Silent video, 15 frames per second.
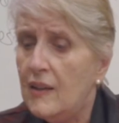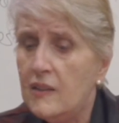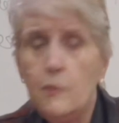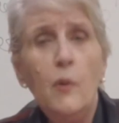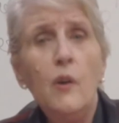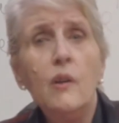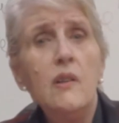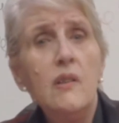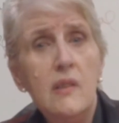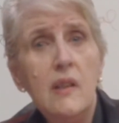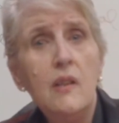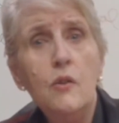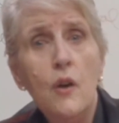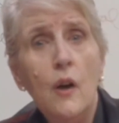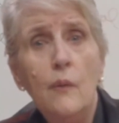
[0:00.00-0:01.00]
Asperger's
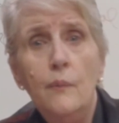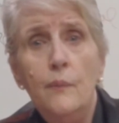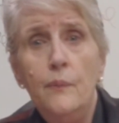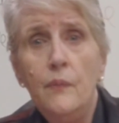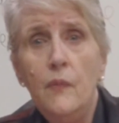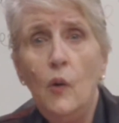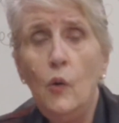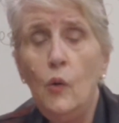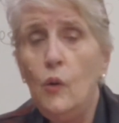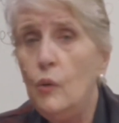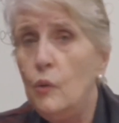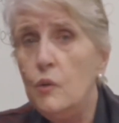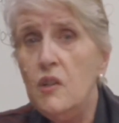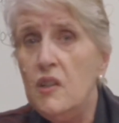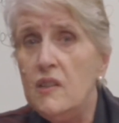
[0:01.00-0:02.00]
syndrome or
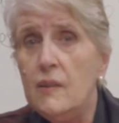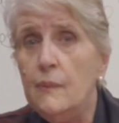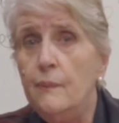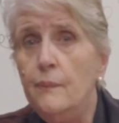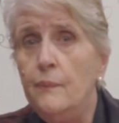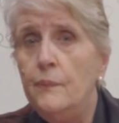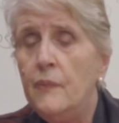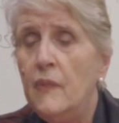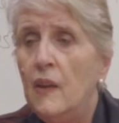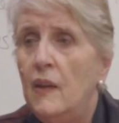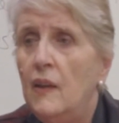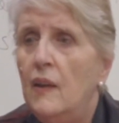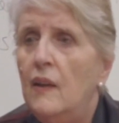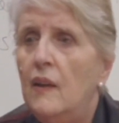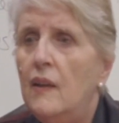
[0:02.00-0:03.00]
autism,
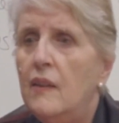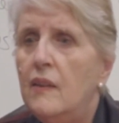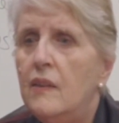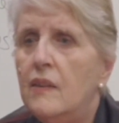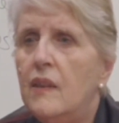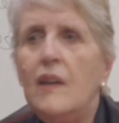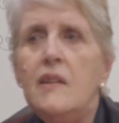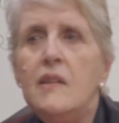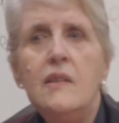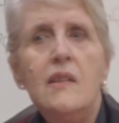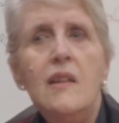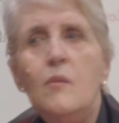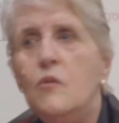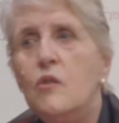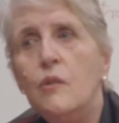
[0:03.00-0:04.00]
they
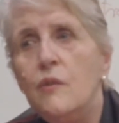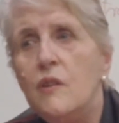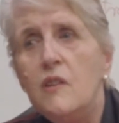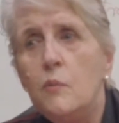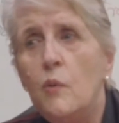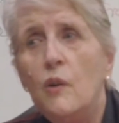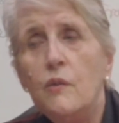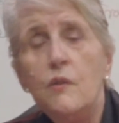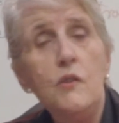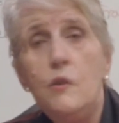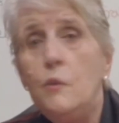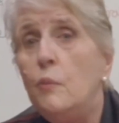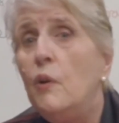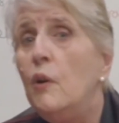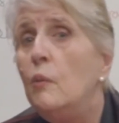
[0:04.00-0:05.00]
seem to respond
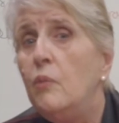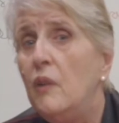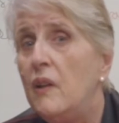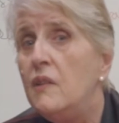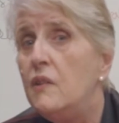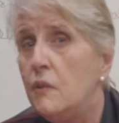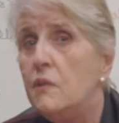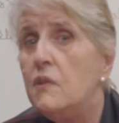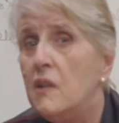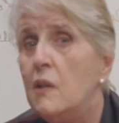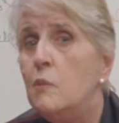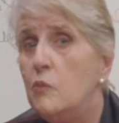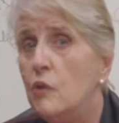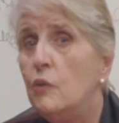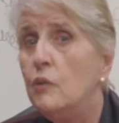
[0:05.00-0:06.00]
superbly to
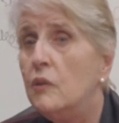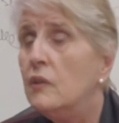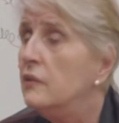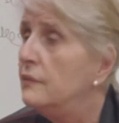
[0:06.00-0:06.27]
Sleeptalk.